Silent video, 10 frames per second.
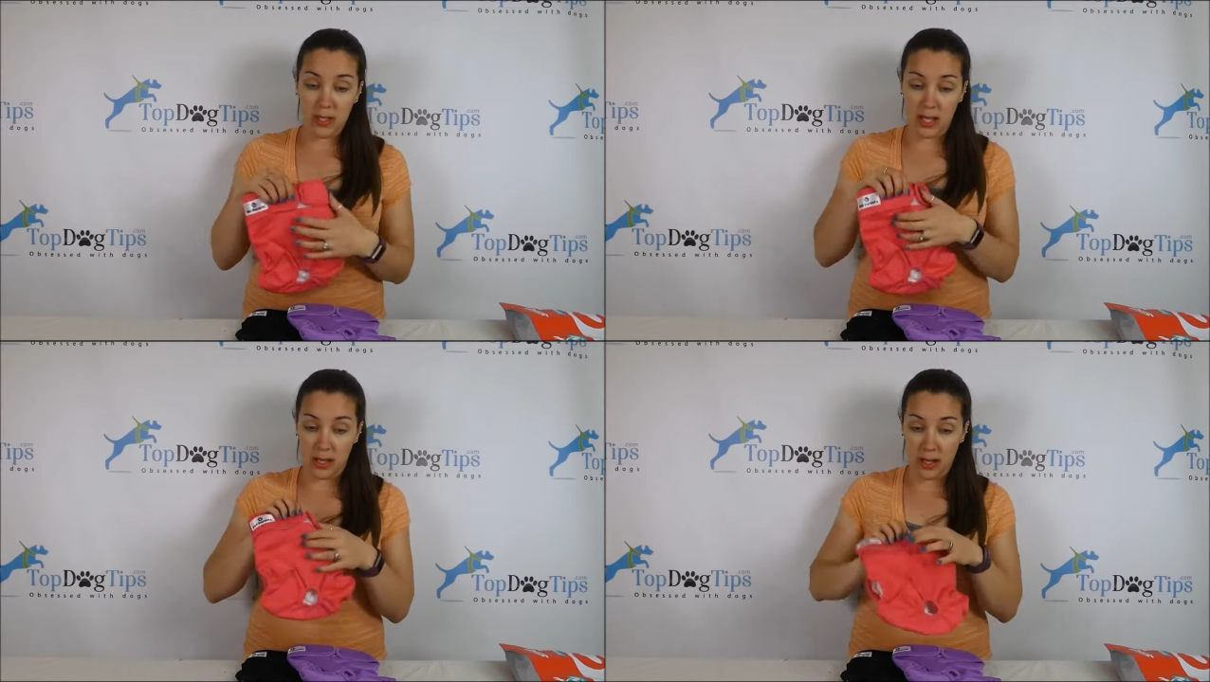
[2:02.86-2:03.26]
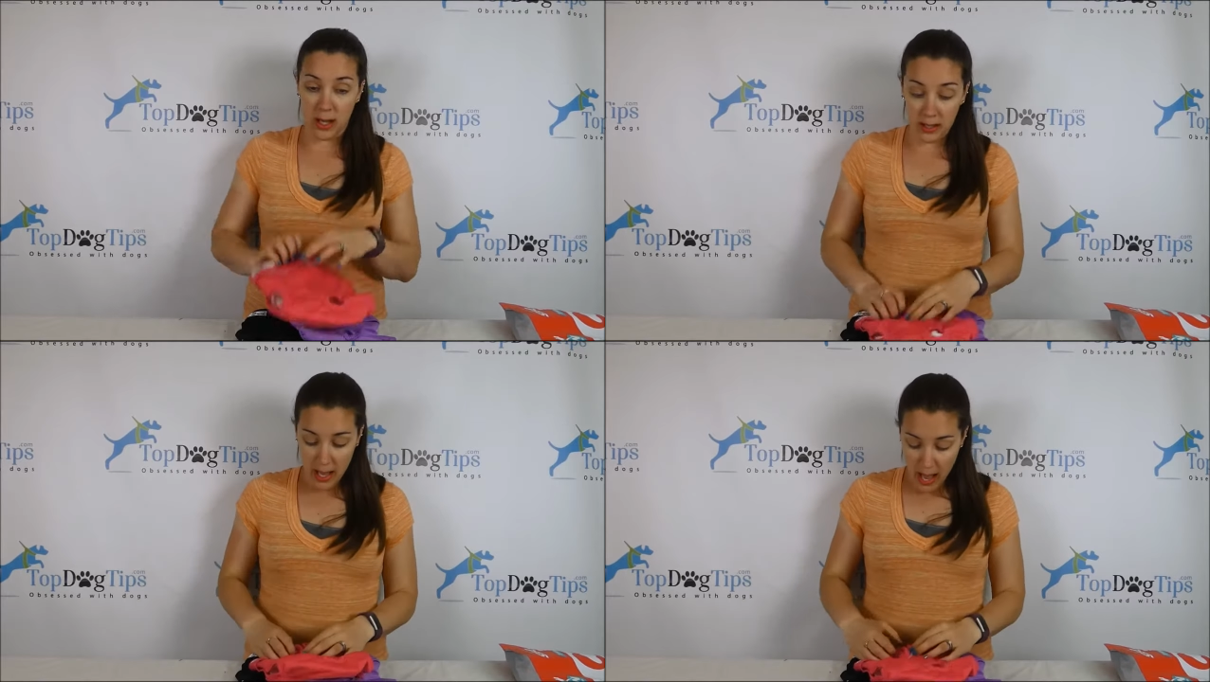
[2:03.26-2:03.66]

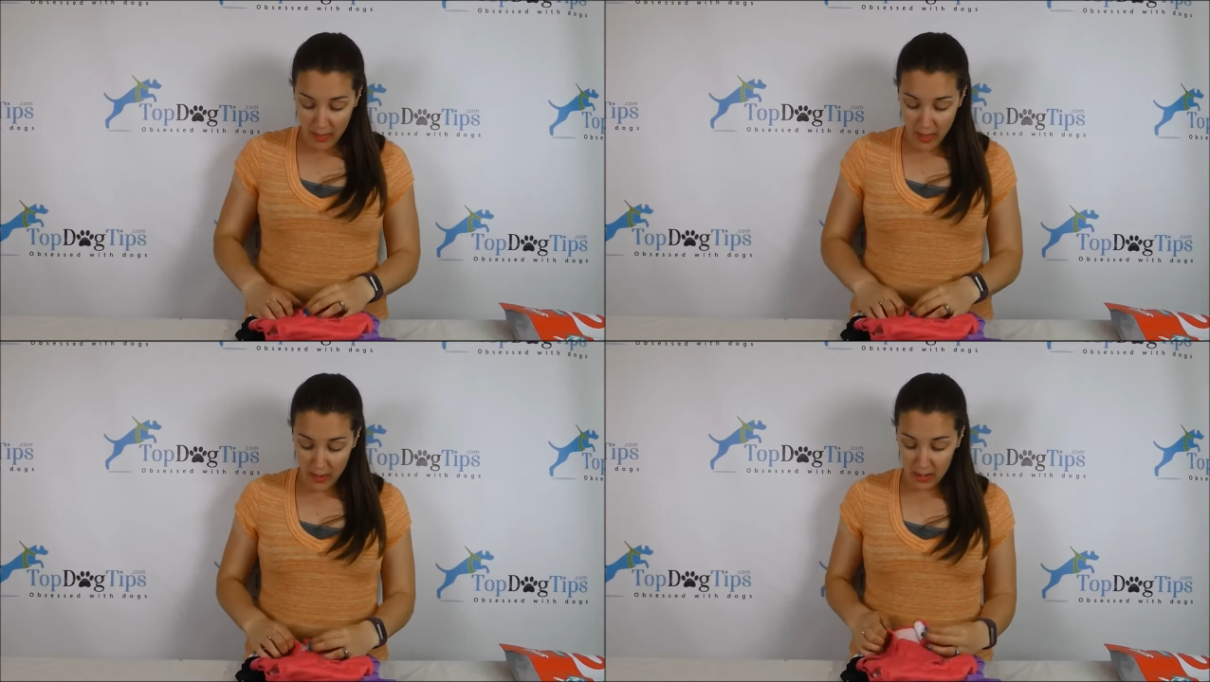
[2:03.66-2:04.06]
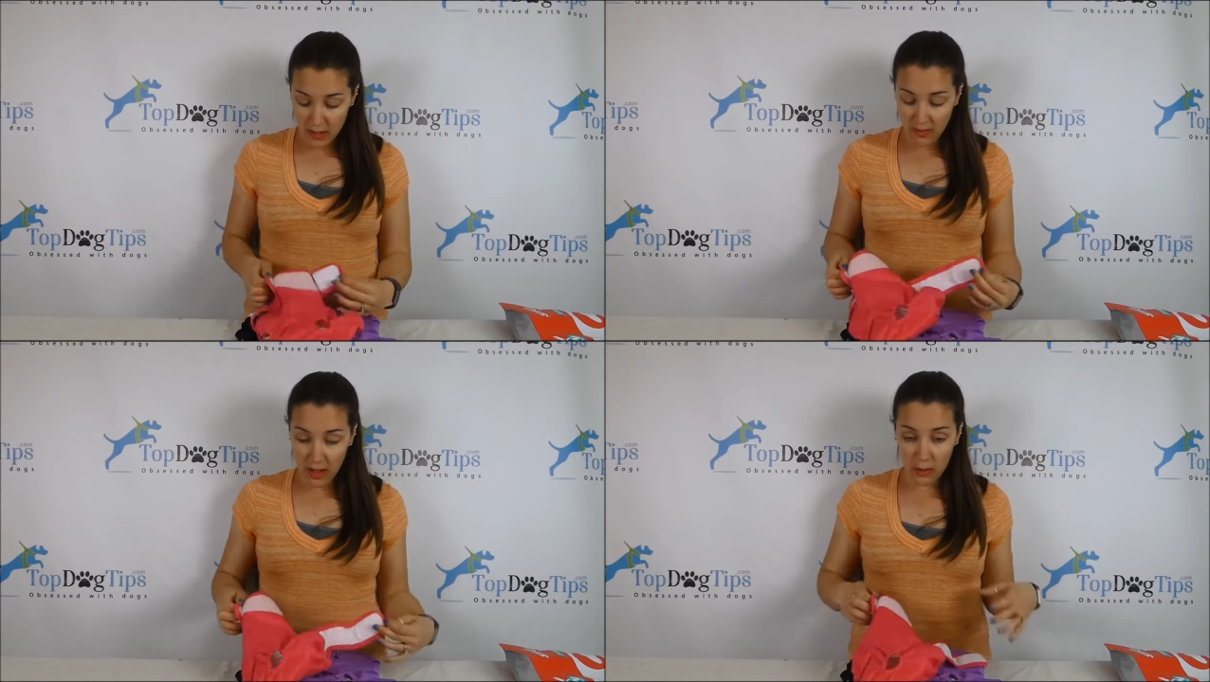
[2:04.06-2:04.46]
material, and then there's
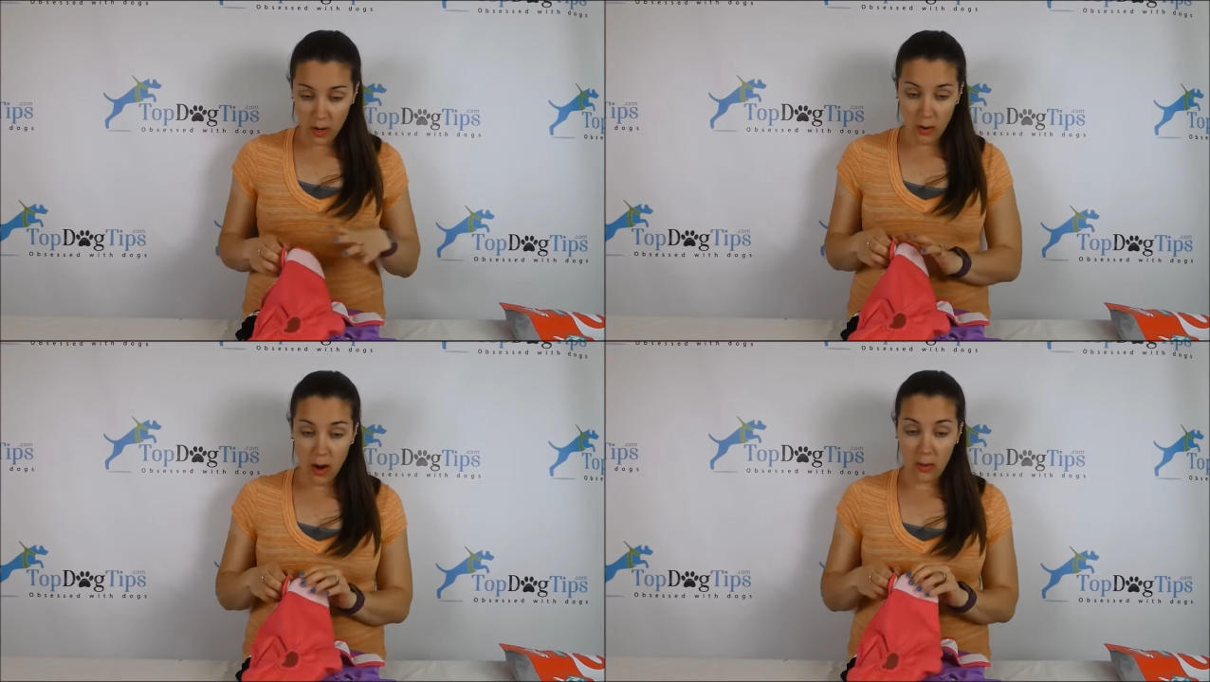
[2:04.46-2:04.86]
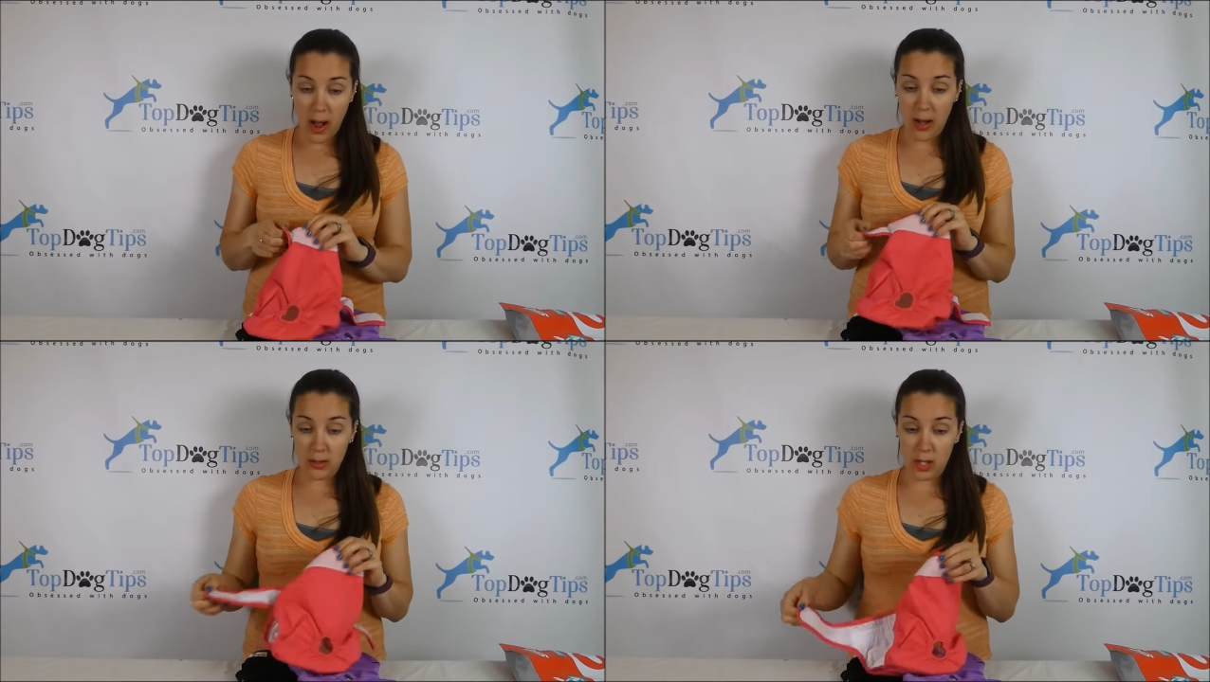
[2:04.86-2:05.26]
a Velcro
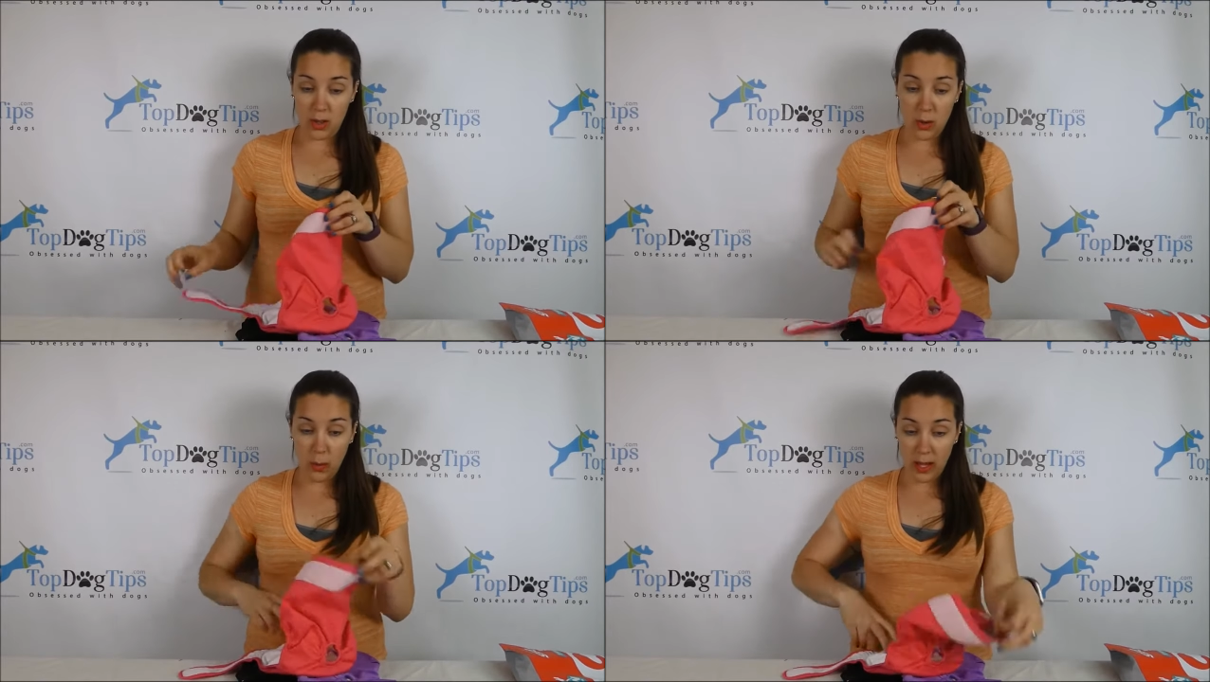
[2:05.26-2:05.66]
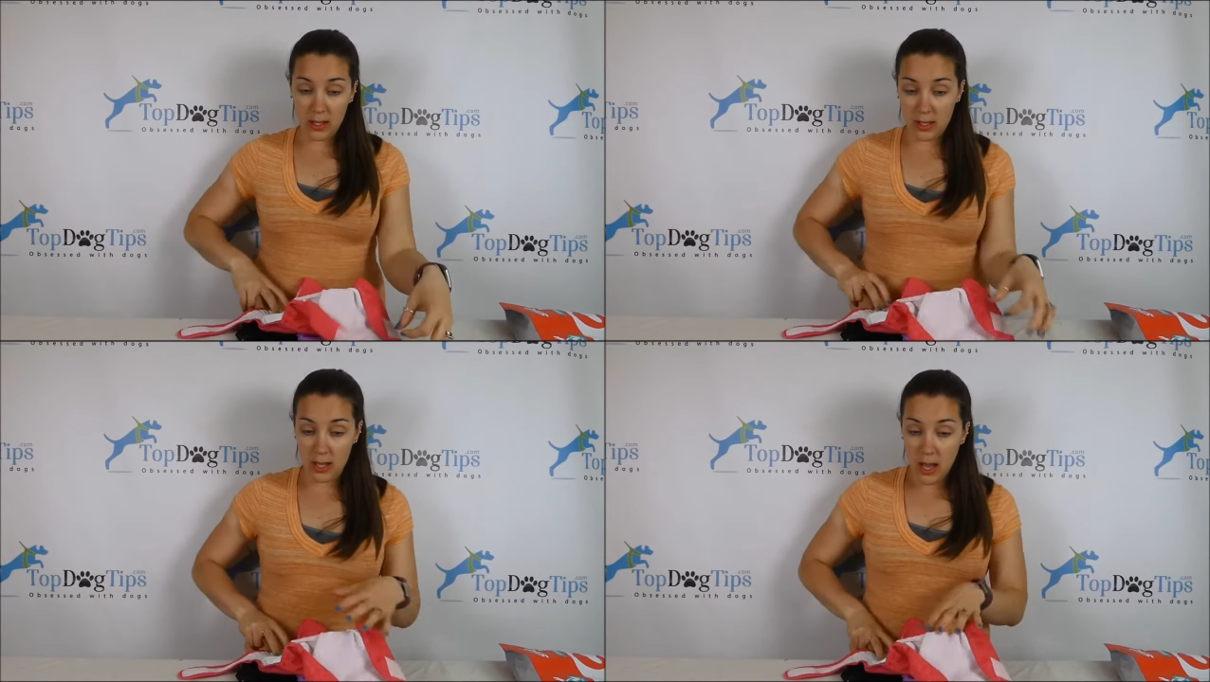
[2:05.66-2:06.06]
around the
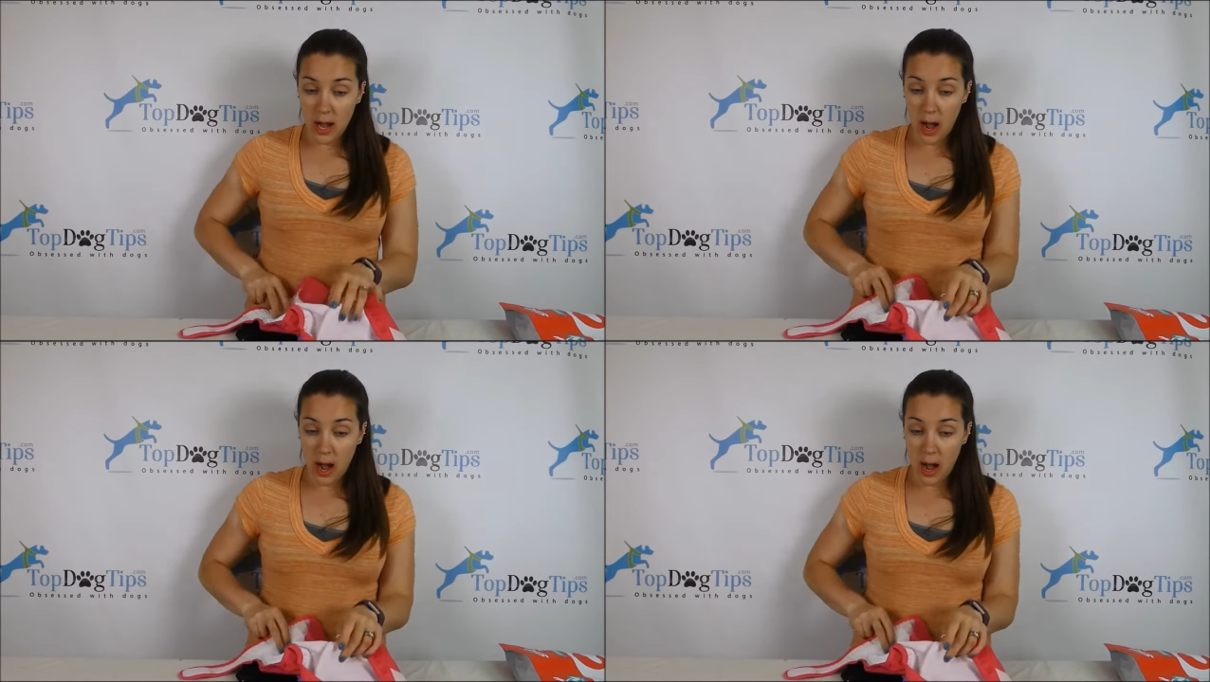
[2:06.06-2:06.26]
waist,